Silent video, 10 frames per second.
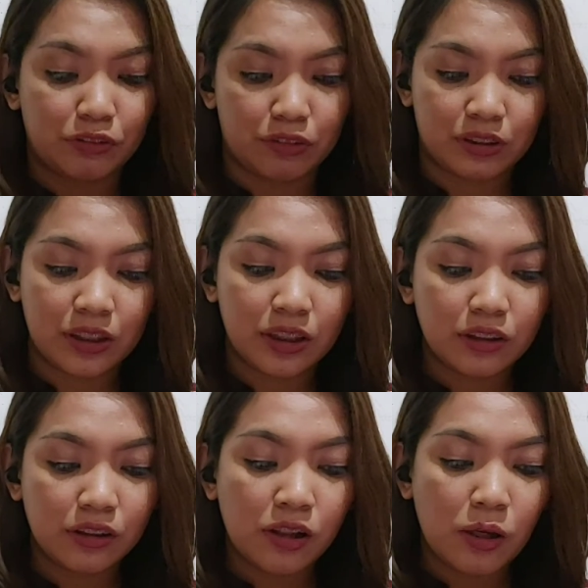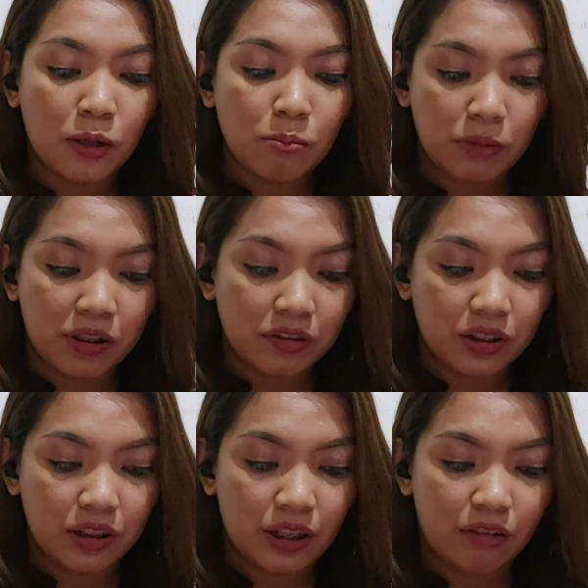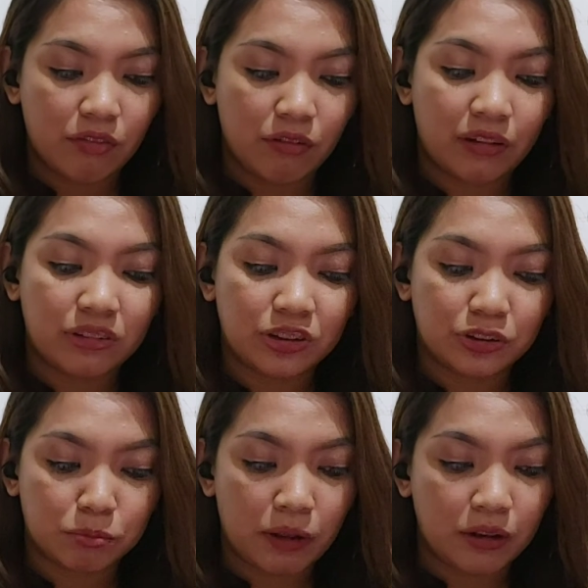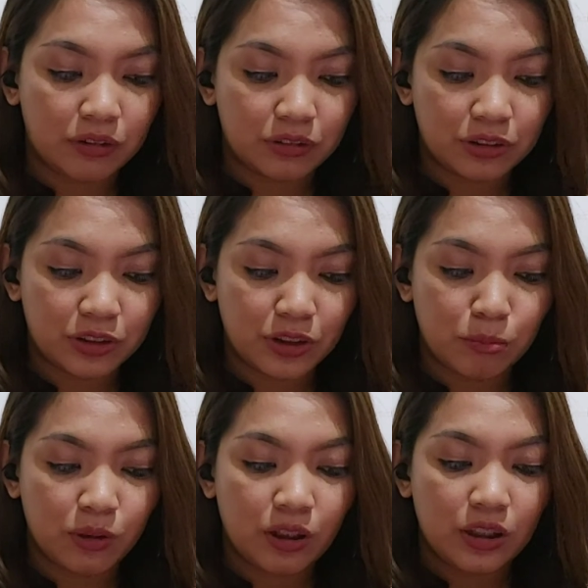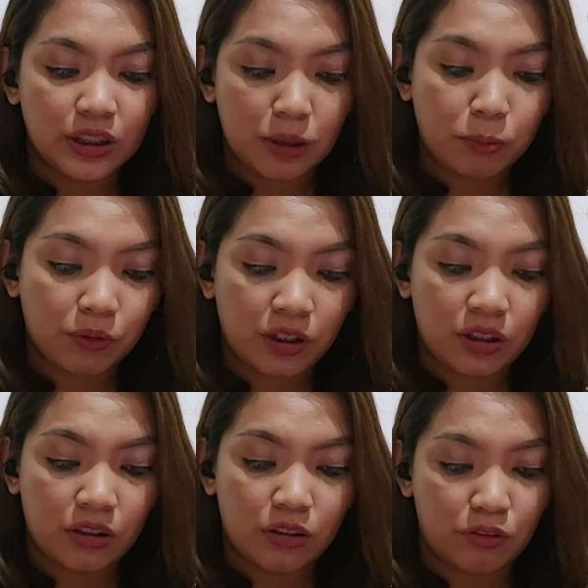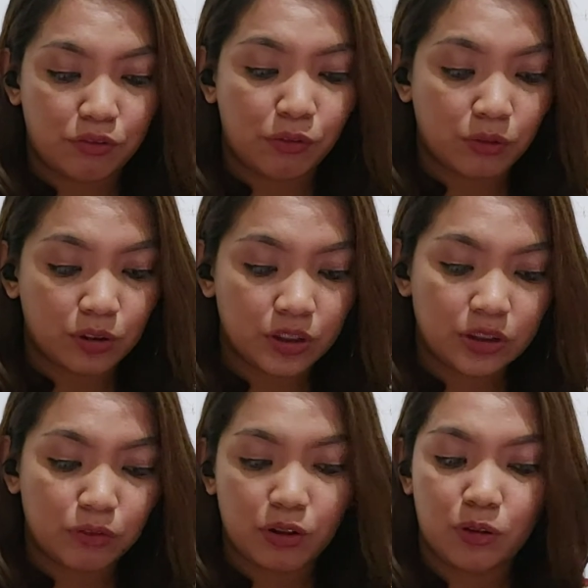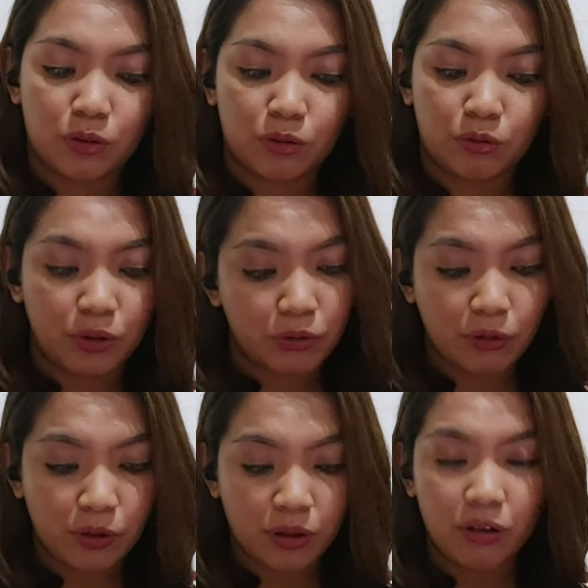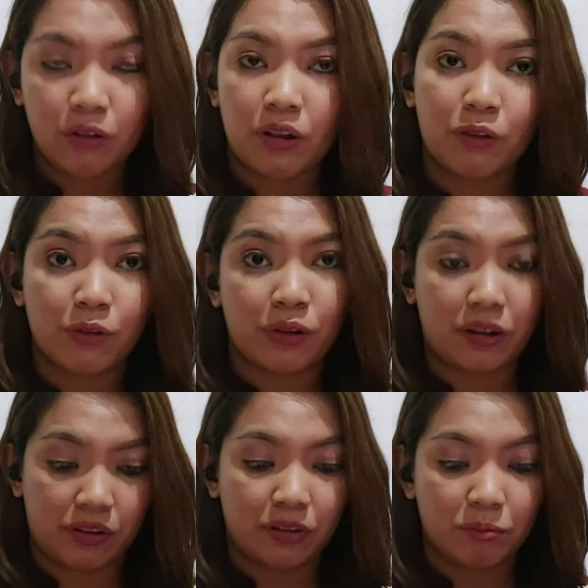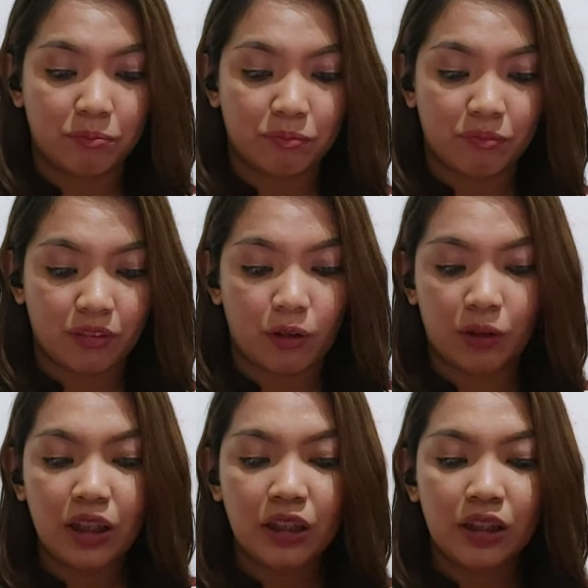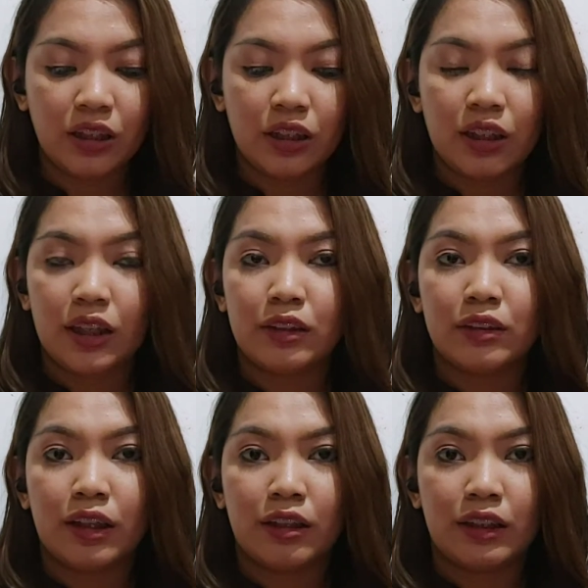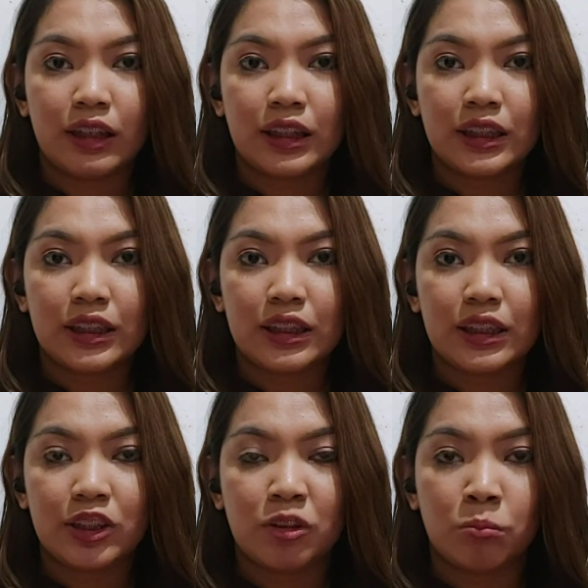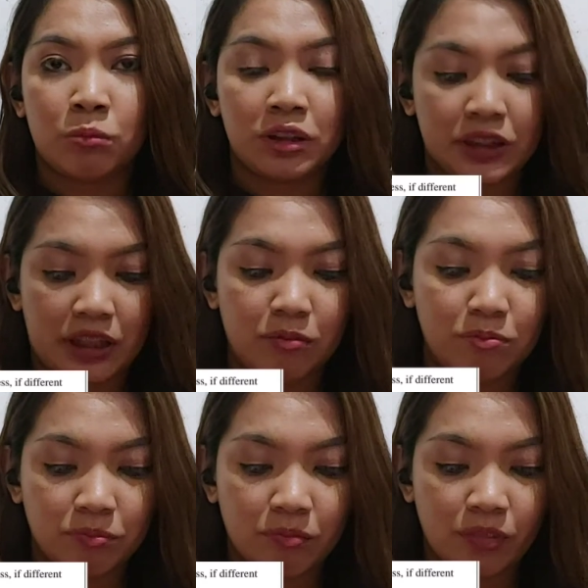If you're single, married, have a registered partnership, separated, divorced, widow, widower, or other. Okay? And then next is number 10.